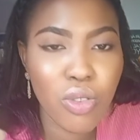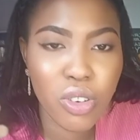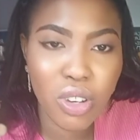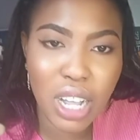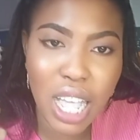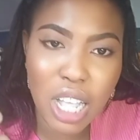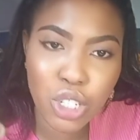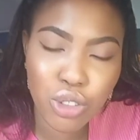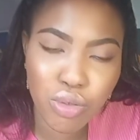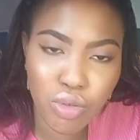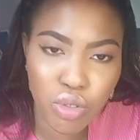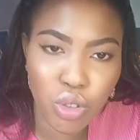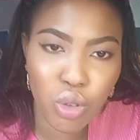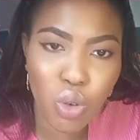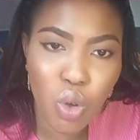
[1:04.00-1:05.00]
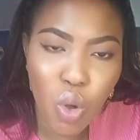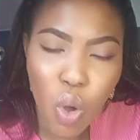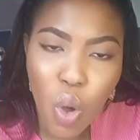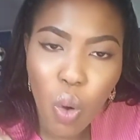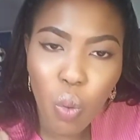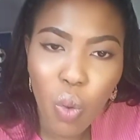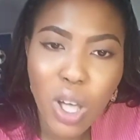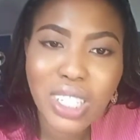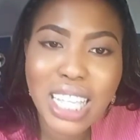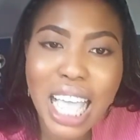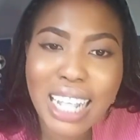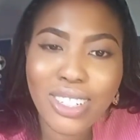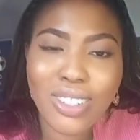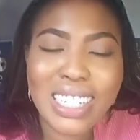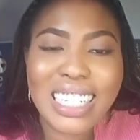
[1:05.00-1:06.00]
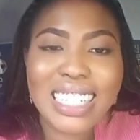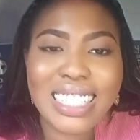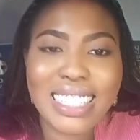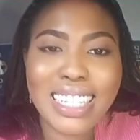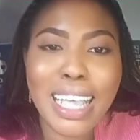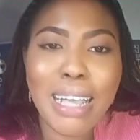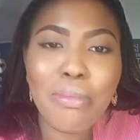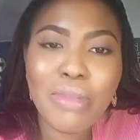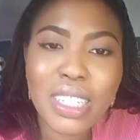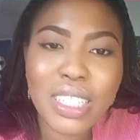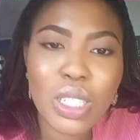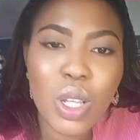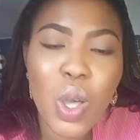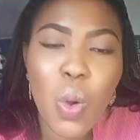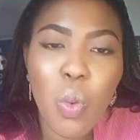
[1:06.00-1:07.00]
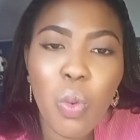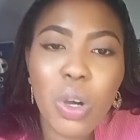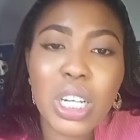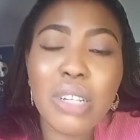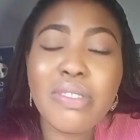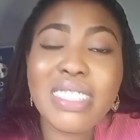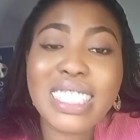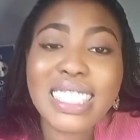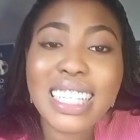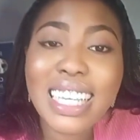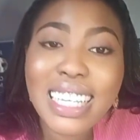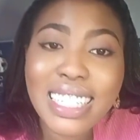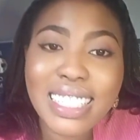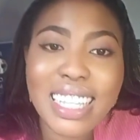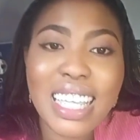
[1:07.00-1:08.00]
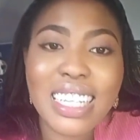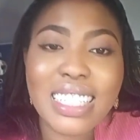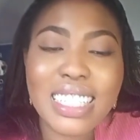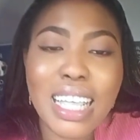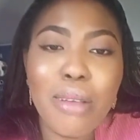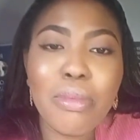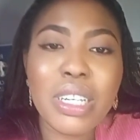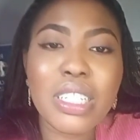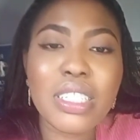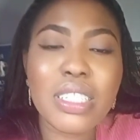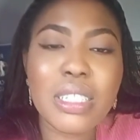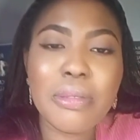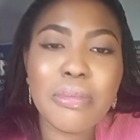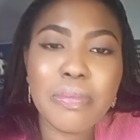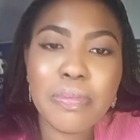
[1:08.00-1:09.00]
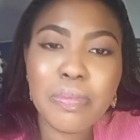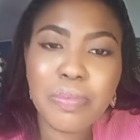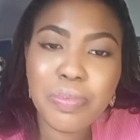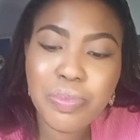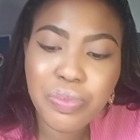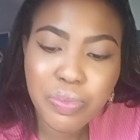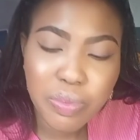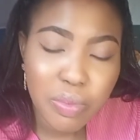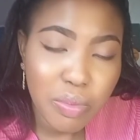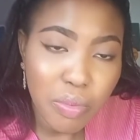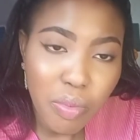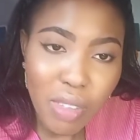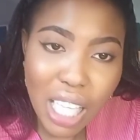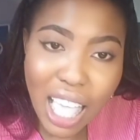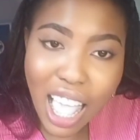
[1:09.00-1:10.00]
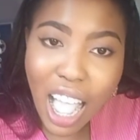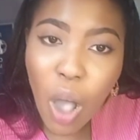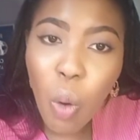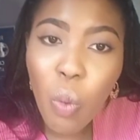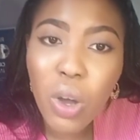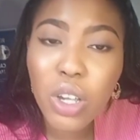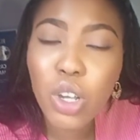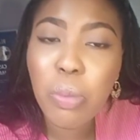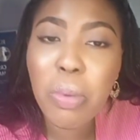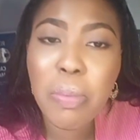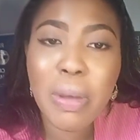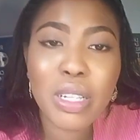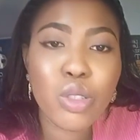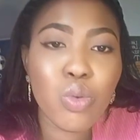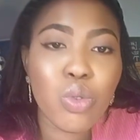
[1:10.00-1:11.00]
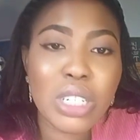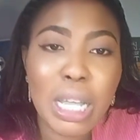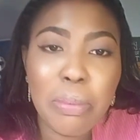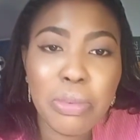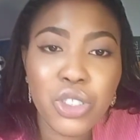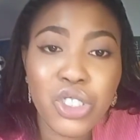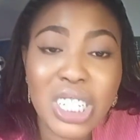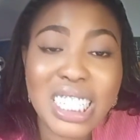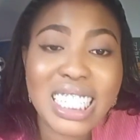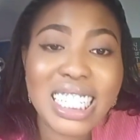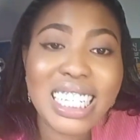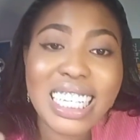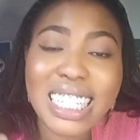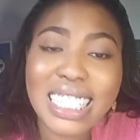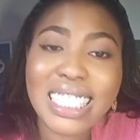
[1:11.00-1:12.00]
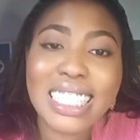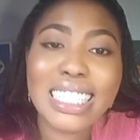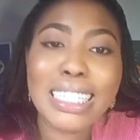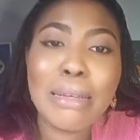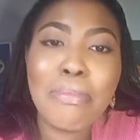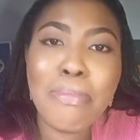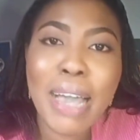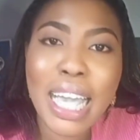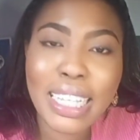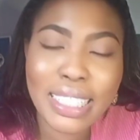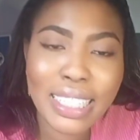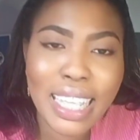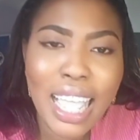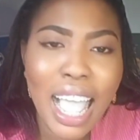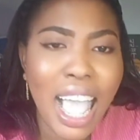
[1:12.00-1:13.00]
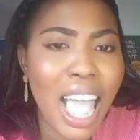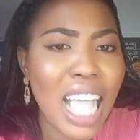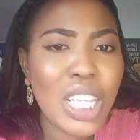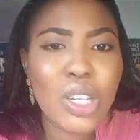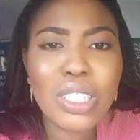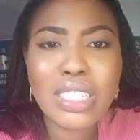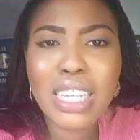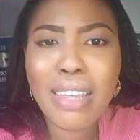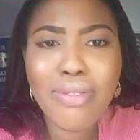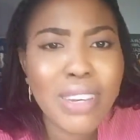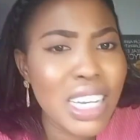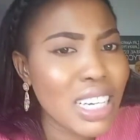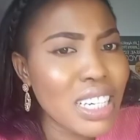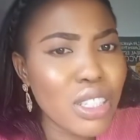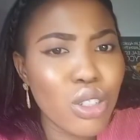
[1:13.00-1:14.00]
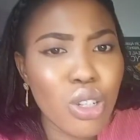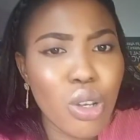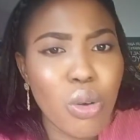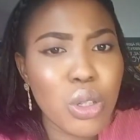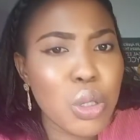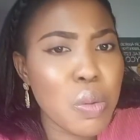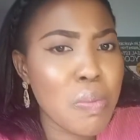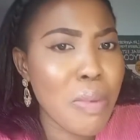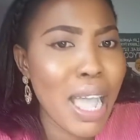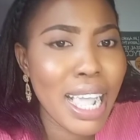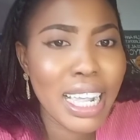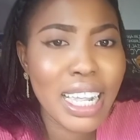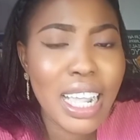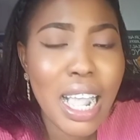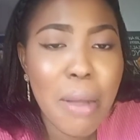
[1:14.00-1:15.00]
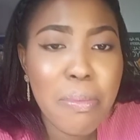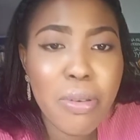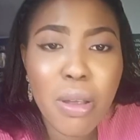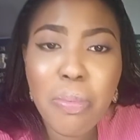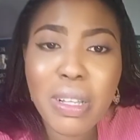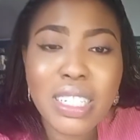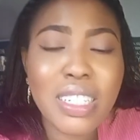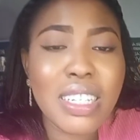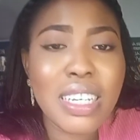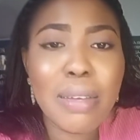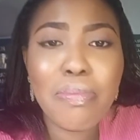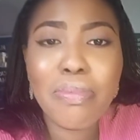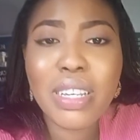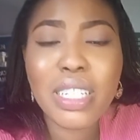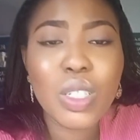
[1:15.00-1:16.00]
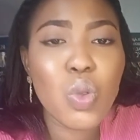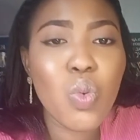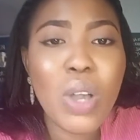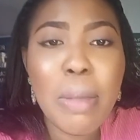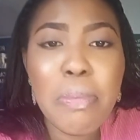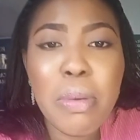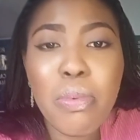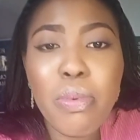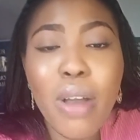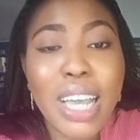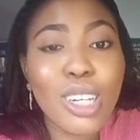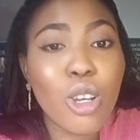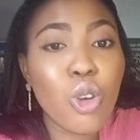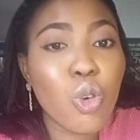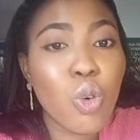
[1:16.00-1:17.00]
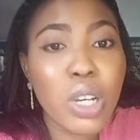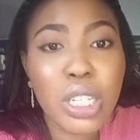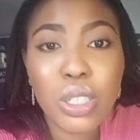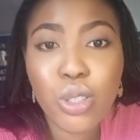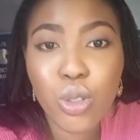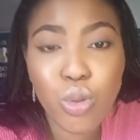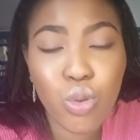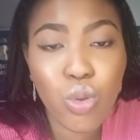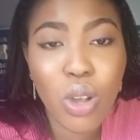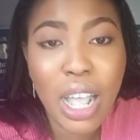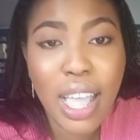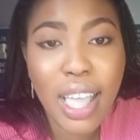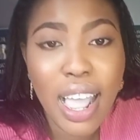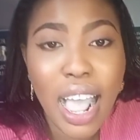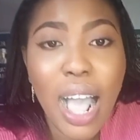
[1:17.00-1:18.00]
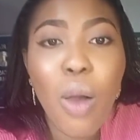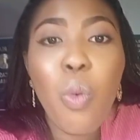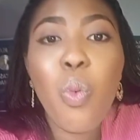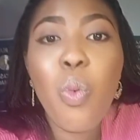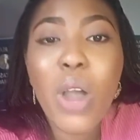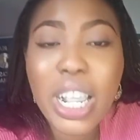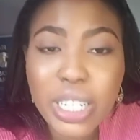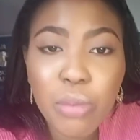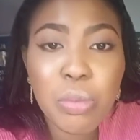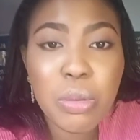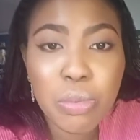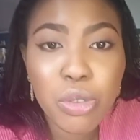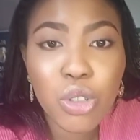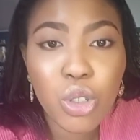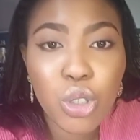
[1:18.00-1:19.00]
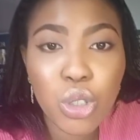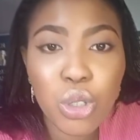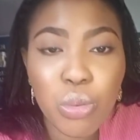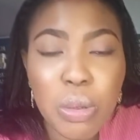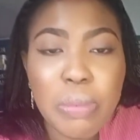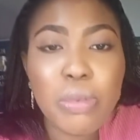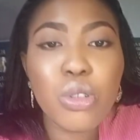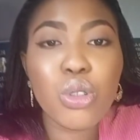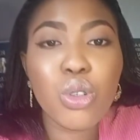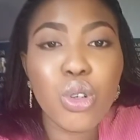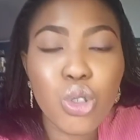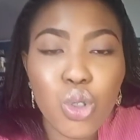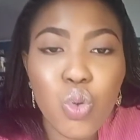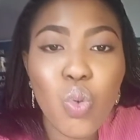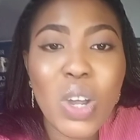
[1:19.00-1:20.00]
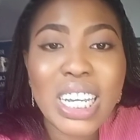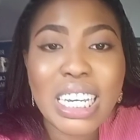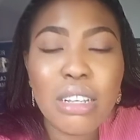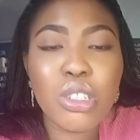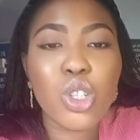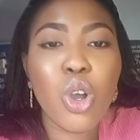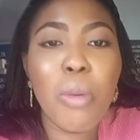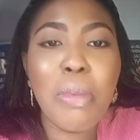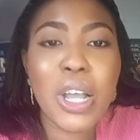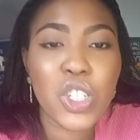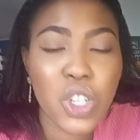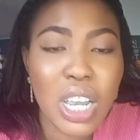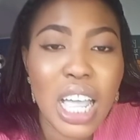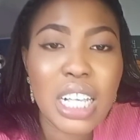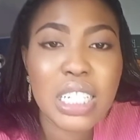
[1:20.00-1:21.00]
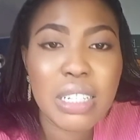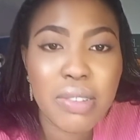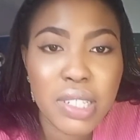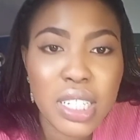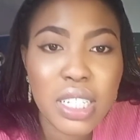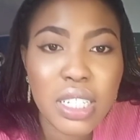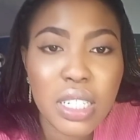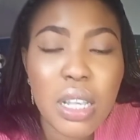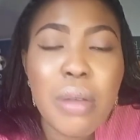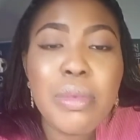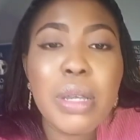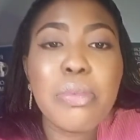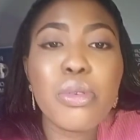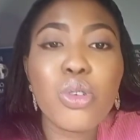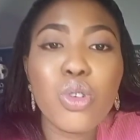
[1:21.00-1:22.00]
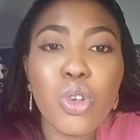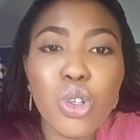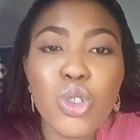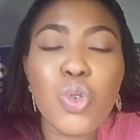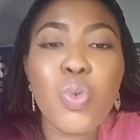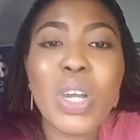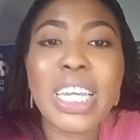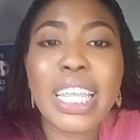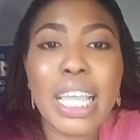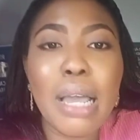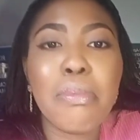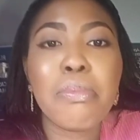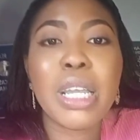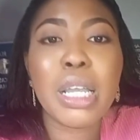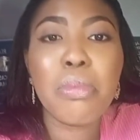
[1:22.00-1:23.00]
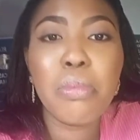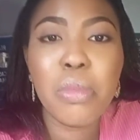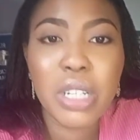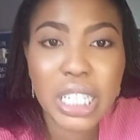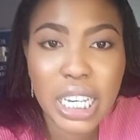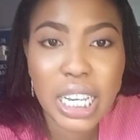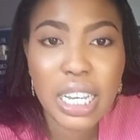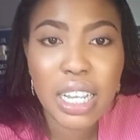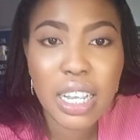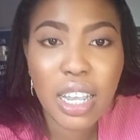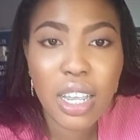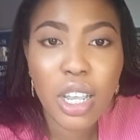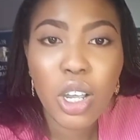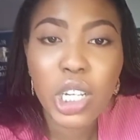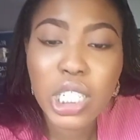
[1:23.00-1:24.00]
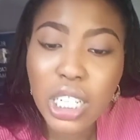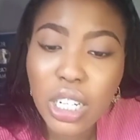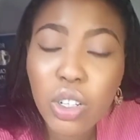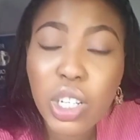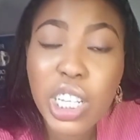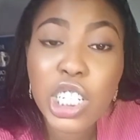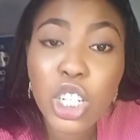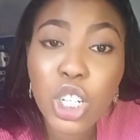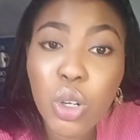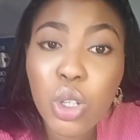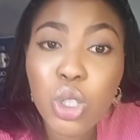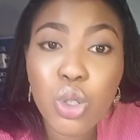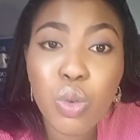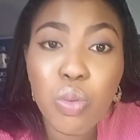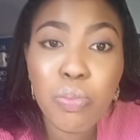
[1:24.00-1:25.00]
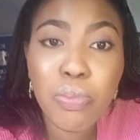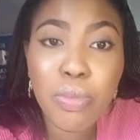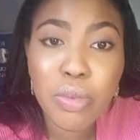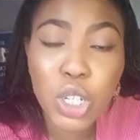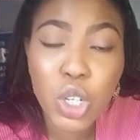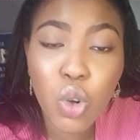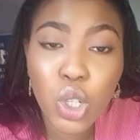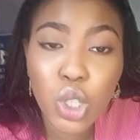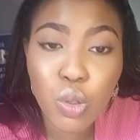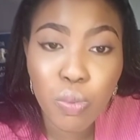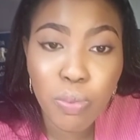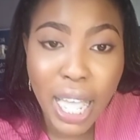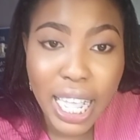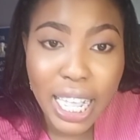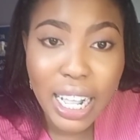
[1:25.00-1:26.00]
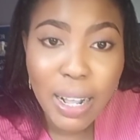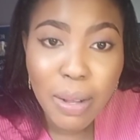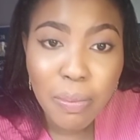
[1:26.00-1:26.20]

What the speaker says: for cash flow, what actually determines one of the things that determines how well your property would appreciate is the demand. And you definitely do not want to buy property in a place where people are not going to. And where do people go to? People go to where there's commercial activities. People go to where they can make money. The location you want to buy,